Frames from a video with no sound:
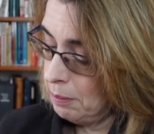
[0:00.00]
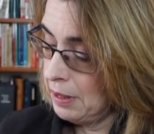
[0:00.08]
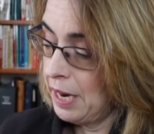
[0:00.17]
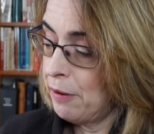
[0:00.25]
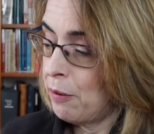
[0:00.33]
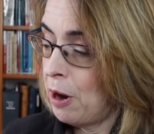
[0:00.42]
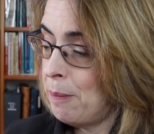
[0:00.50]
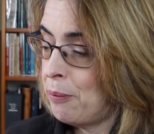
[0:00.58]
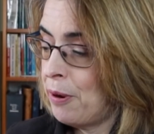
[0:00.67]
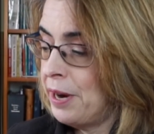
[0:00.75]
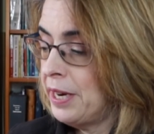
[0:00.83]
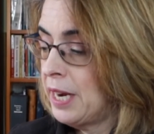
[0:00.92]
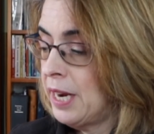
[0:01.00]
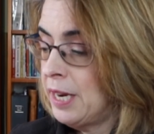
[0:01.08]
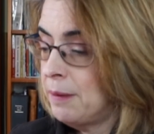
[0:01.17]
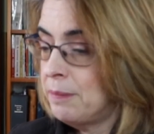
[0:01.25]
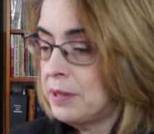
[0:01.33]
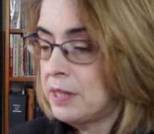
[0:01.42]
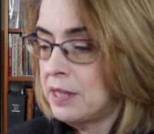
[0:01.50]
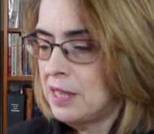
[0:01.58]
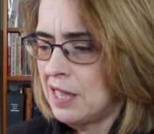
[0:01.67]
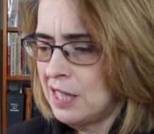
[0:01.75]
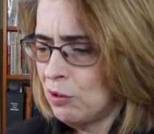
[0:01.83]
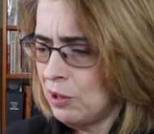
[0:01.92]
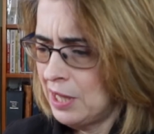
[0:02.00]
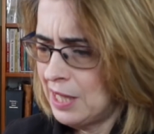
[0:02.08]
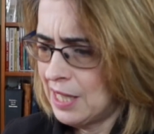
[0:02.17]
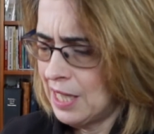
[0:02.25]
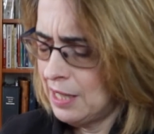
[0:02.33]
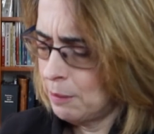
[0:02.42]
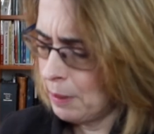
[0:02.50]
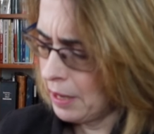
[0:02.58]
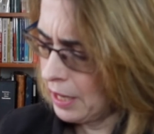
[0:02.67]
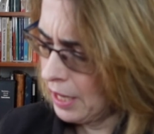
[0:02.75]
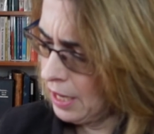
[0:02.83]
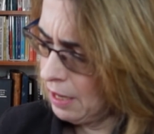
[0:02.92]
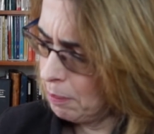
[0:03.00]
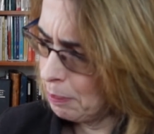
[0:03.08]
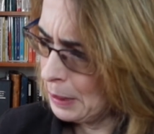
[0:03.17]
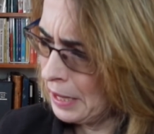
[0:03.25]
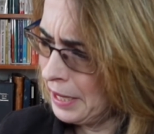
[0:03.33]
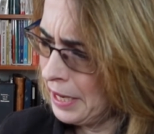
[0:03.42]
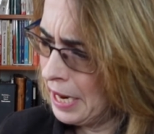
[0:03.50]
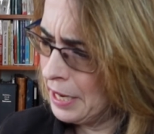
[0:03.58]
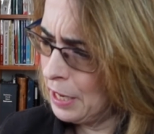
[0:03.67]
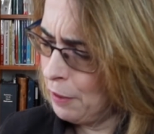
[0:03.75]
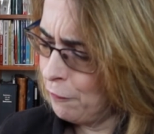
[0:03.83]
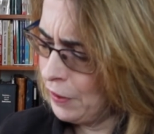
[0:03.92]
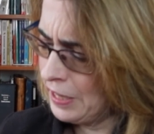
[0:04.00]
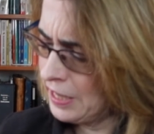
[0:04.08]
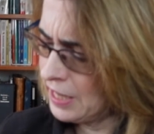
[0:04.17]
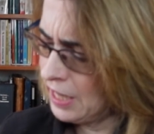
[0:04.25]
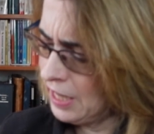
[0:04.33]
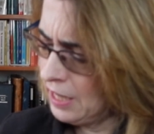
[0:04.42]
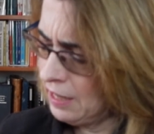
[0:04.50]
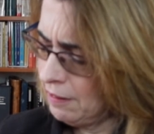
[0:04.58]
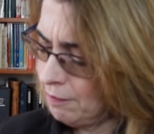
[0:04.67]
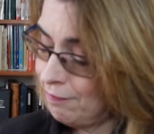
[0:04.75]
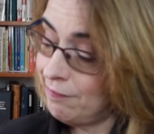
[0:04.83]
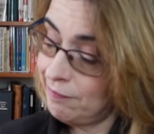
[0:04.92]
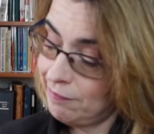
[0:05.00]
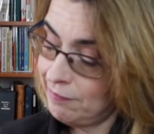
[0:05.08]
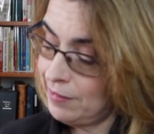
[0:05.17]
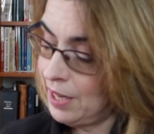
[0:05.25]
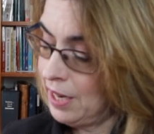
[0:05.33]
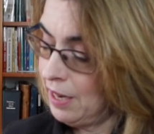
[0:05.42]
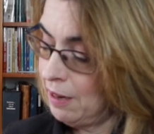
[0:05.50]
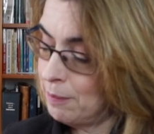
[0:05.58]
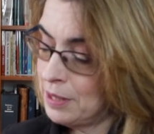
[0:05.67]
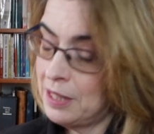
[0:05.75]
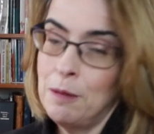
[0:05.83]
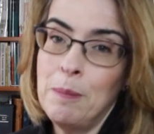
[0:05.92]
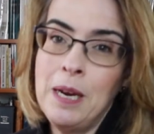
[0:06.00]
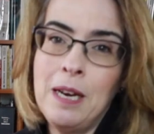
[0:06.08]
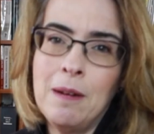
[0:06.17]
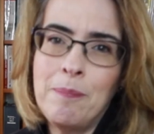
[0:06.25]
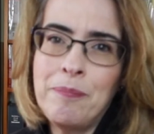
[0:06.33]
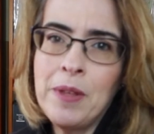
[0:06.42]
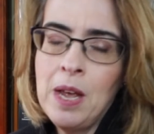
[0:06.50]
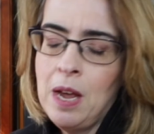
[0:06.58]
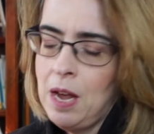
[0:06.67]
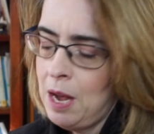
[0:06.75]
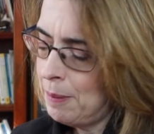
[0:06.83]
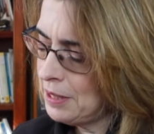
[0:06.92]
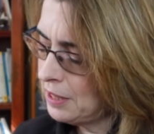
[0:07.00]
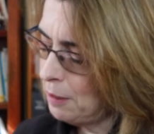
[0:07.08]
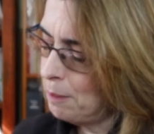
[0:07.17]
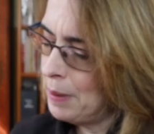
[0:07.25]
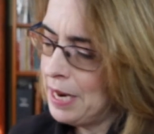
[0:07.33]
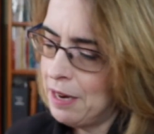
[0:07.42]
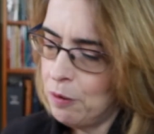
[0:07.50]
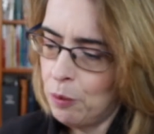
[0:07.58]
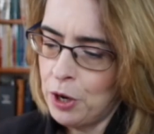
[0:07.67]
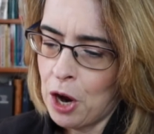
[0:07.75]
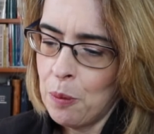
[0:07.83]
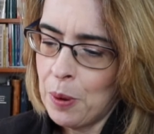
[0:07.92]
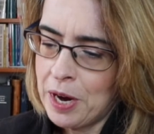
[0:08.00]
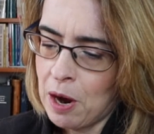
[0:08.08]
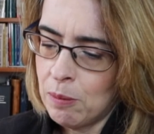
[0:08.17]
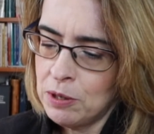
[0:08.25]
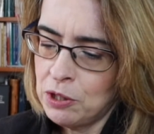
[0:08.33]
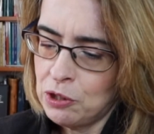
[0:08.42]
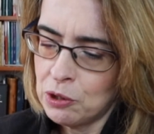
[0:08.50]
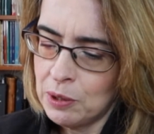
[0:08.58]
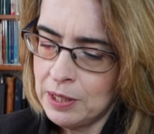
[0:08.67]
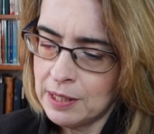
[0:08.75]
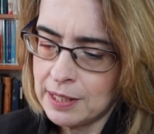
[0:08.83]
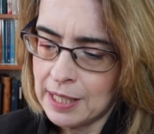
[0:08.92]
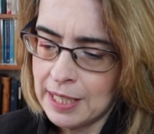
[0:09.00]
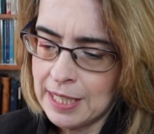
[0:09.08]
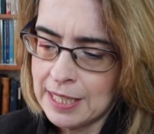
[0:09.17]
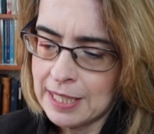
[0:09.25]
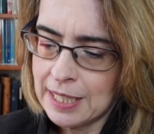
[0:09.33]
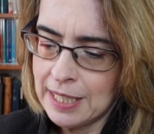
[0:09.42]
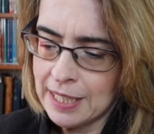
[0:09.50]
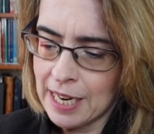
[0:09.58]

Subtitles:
Play right brain games. That's all he says about here. Play at inventing. Yeah, I must admit, you know, when I was doing the CNT